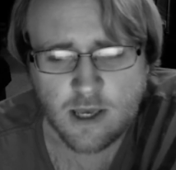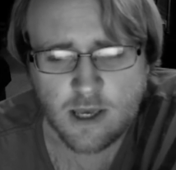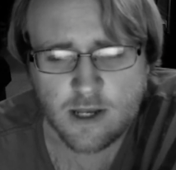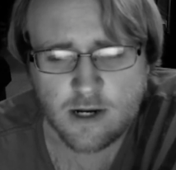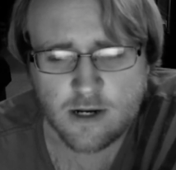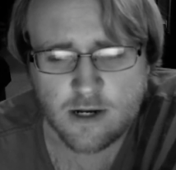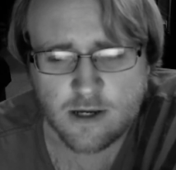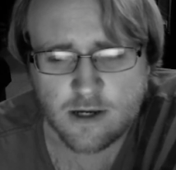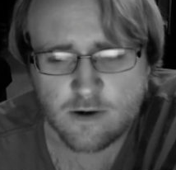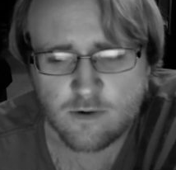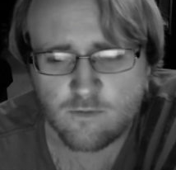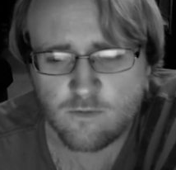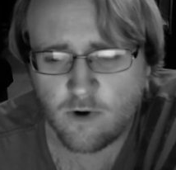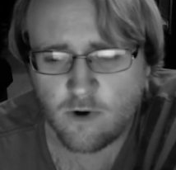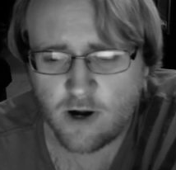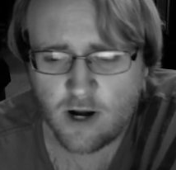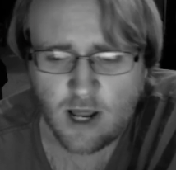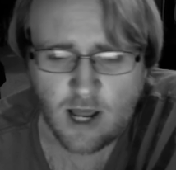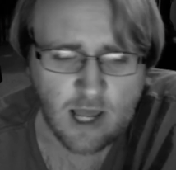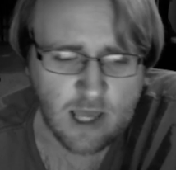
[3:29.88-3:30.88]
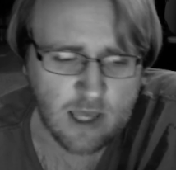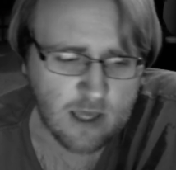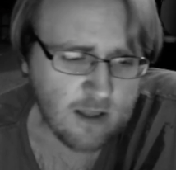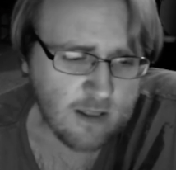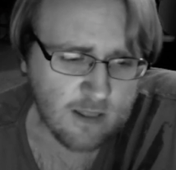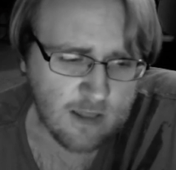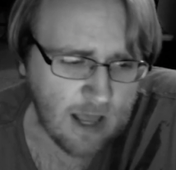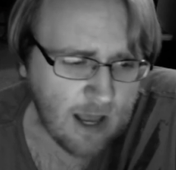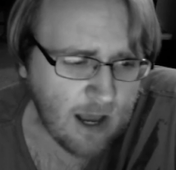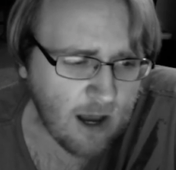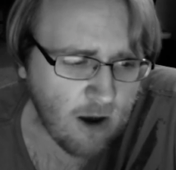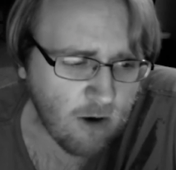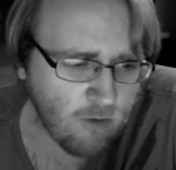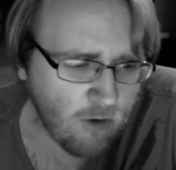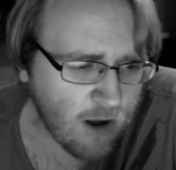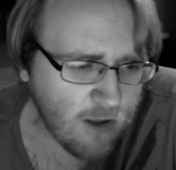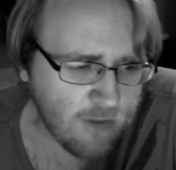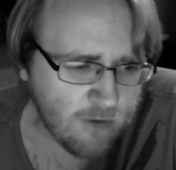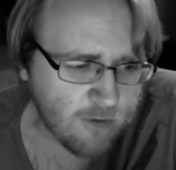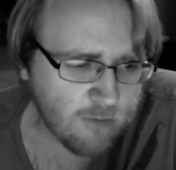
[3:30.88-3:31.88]
And what I
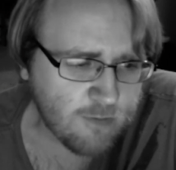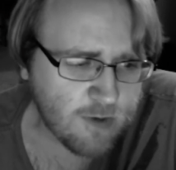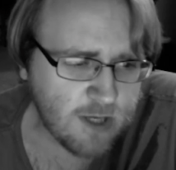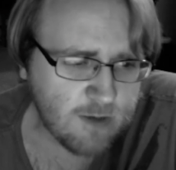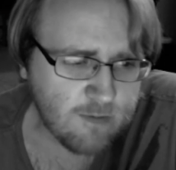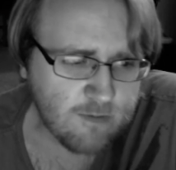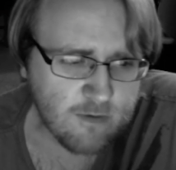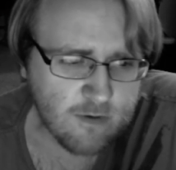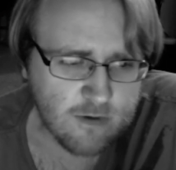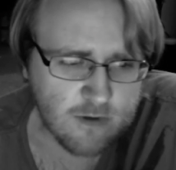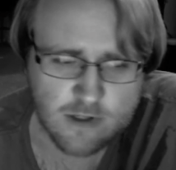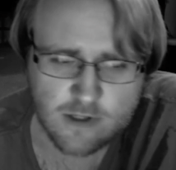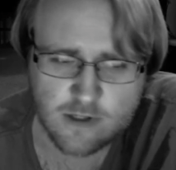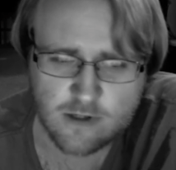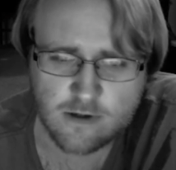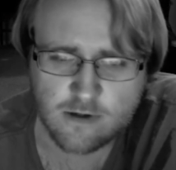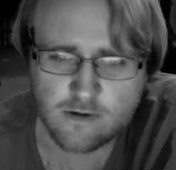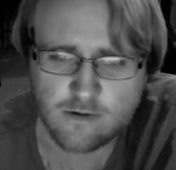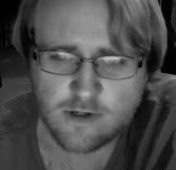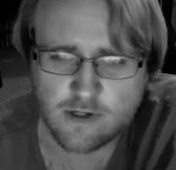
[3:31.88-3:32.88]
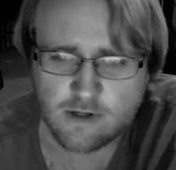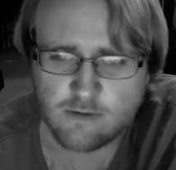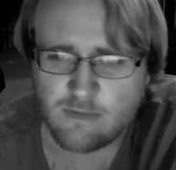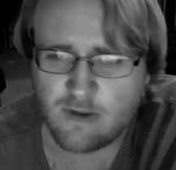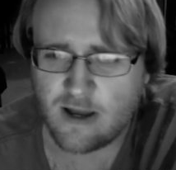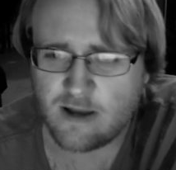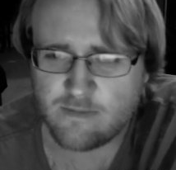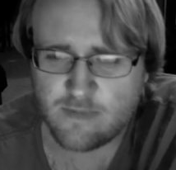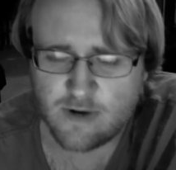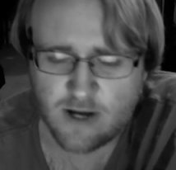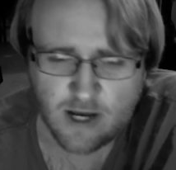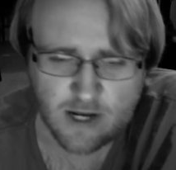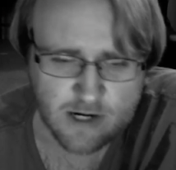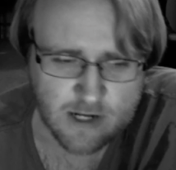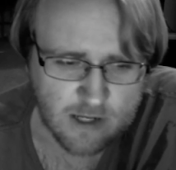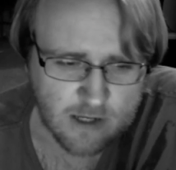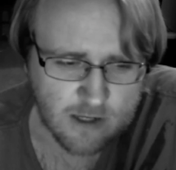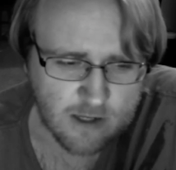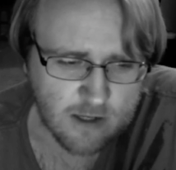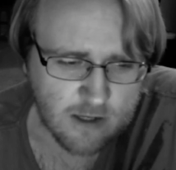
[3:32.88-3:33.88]
allow other people to do to my
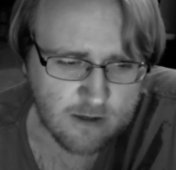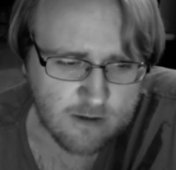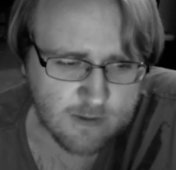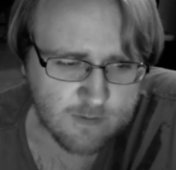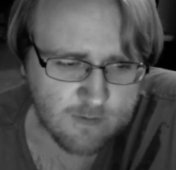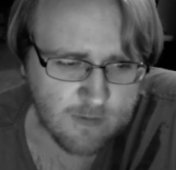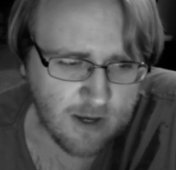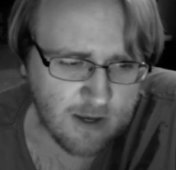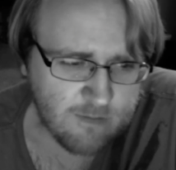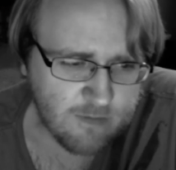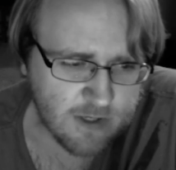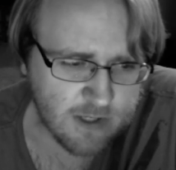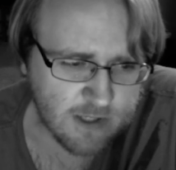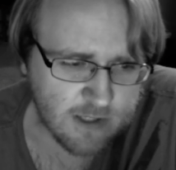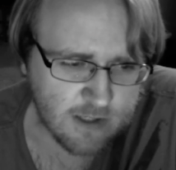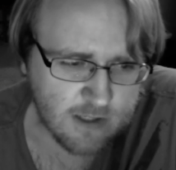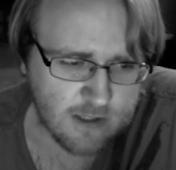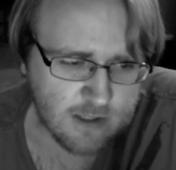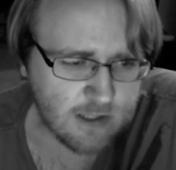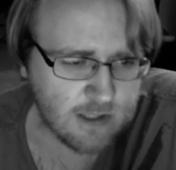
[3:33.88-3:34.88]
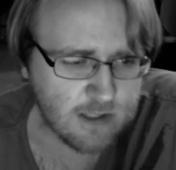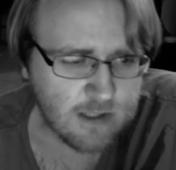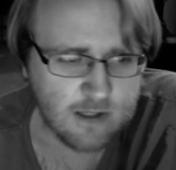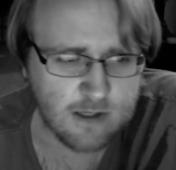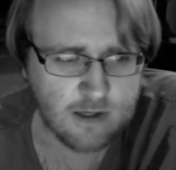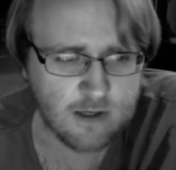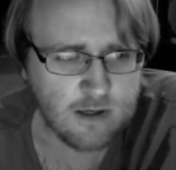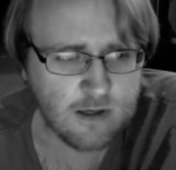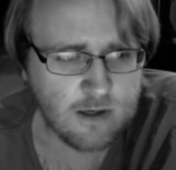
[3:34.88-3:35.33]
body is my business.